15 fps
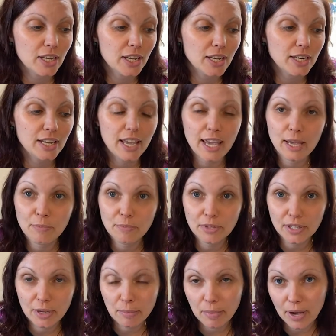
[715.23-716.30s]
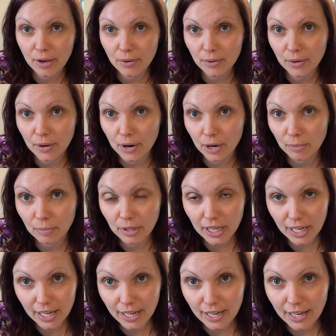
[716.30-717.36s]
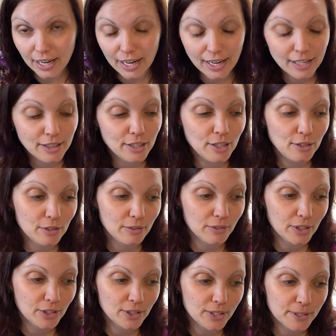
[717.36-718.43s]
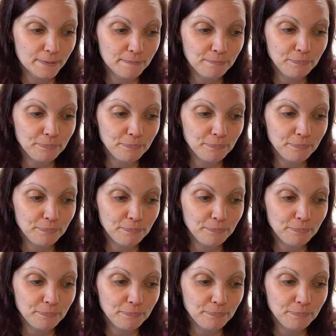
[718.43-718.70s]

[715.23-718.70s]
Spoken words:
and games about our planet and the universe.